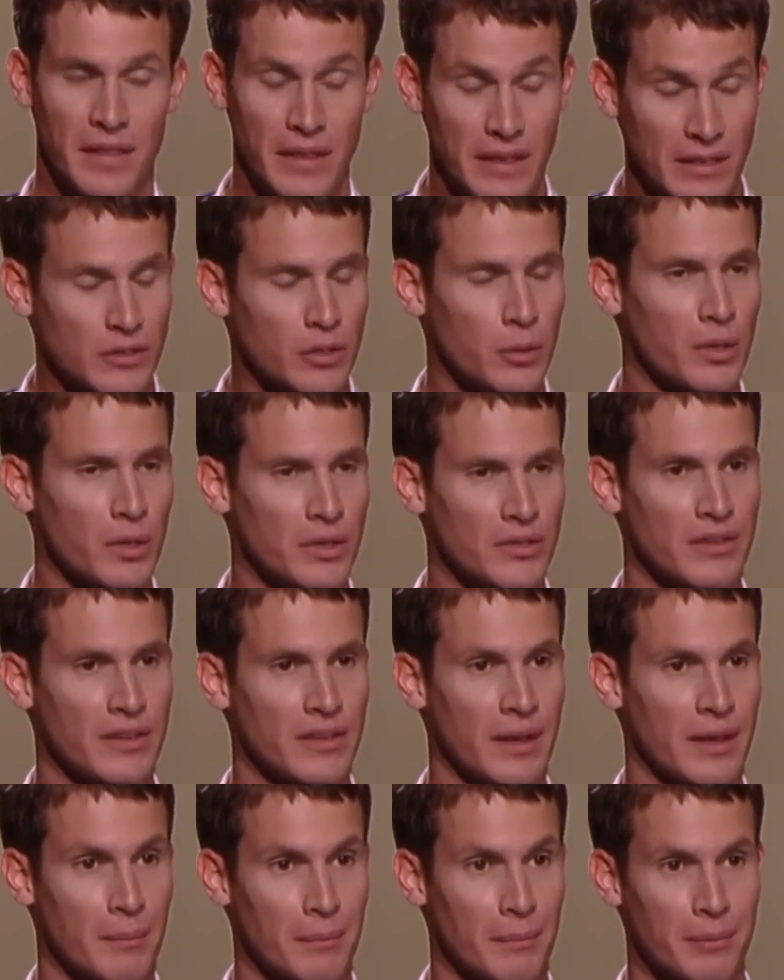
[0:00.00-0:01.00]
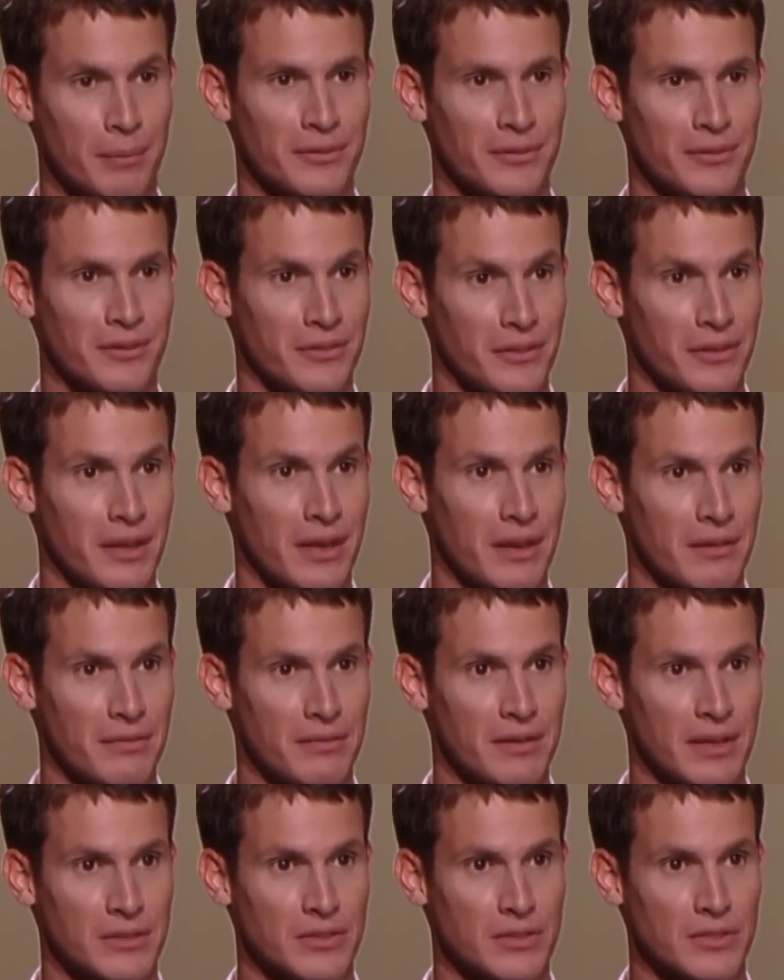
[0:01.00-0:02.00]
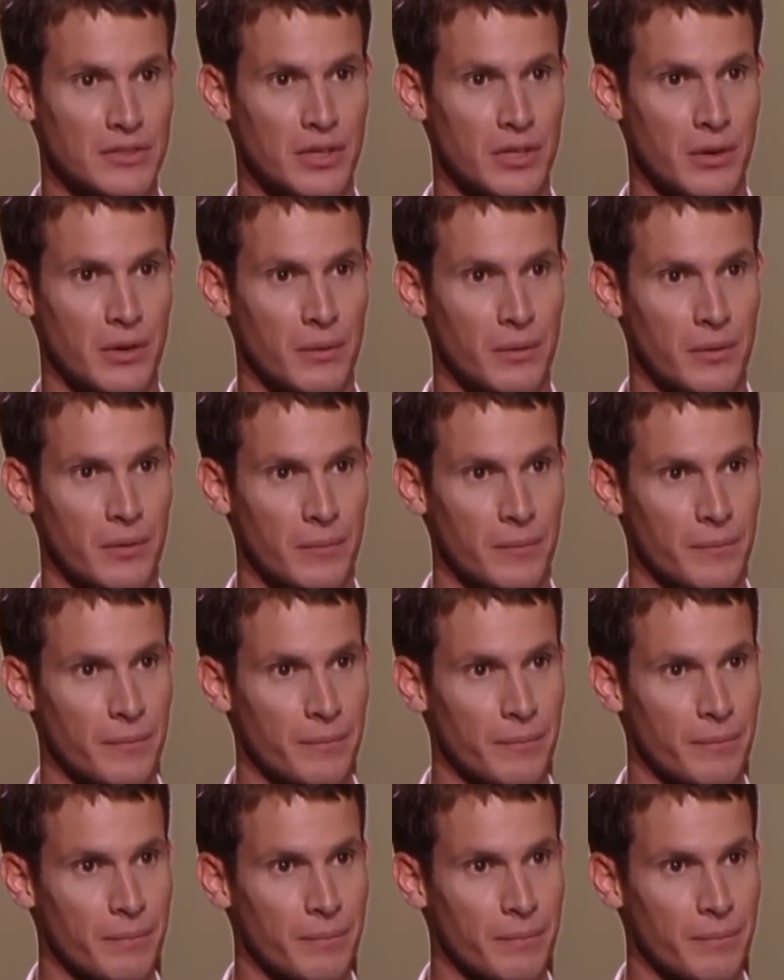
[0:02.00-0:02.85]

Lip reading: I think 2 examples is enough. Next joke.